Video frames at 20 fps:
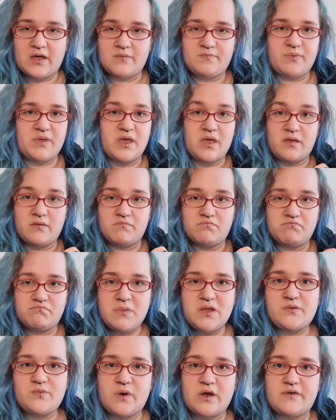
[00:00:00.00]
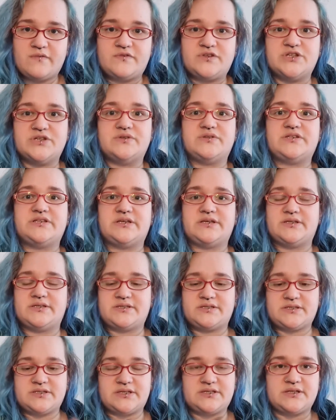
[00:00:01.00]
being midwife
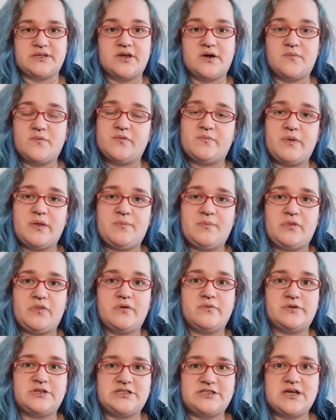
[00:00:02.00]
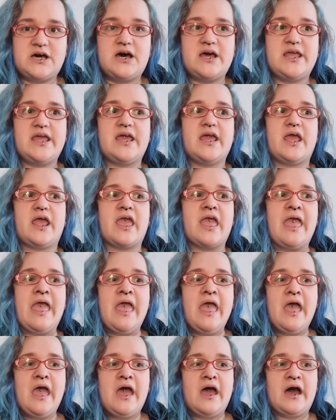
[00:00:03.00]
duties, sitting up with people who are dying,
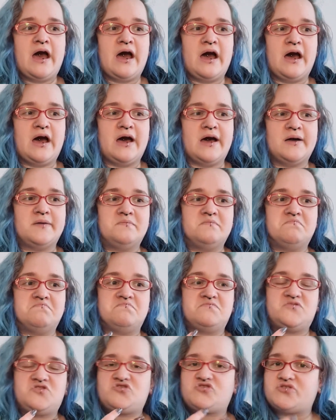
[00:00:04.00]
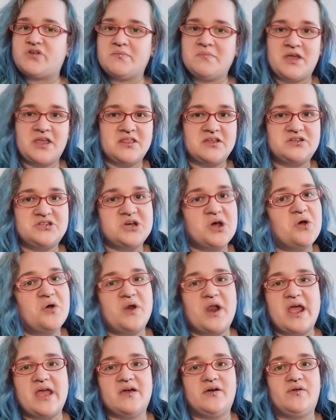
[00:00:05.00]
trimming the
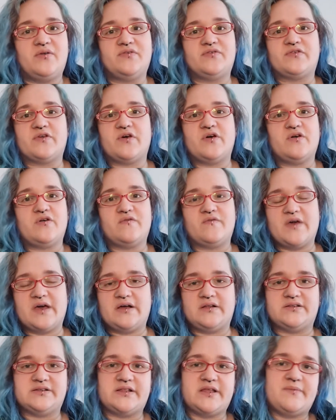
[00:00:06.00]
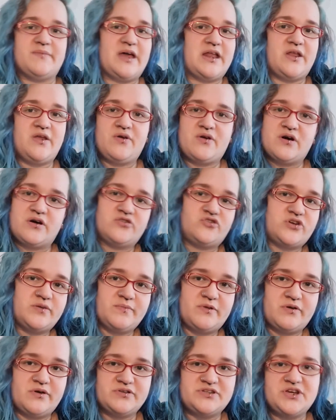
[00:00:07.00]
toenails of elderly men who can't
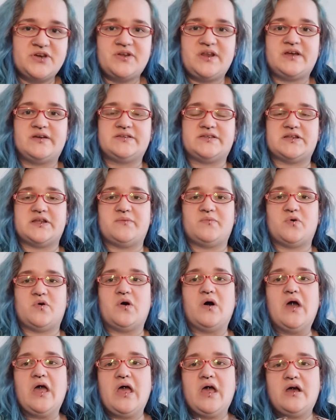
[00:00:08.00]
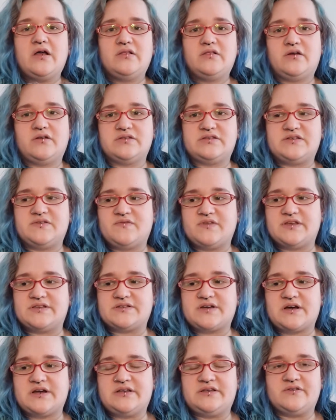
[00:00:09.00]
trim their own toenails anymore. Lots of this
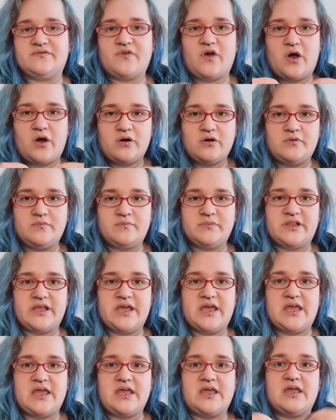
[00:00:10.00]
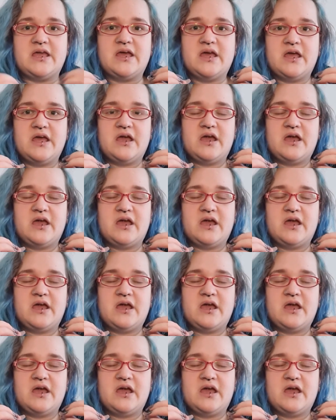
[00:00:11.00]
kind of homely